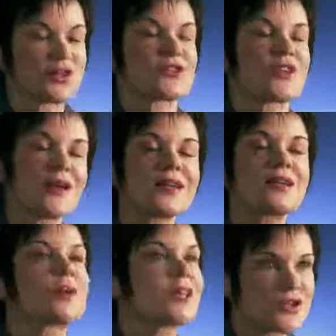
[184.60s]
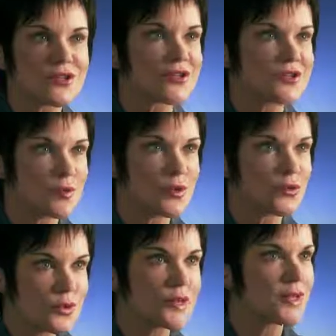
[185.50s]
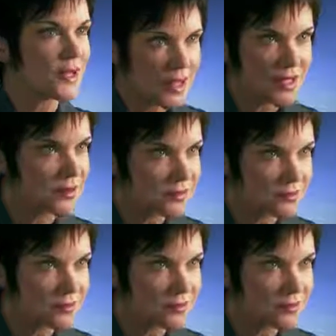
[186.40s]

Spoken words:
the society pages of Peru, Indiana,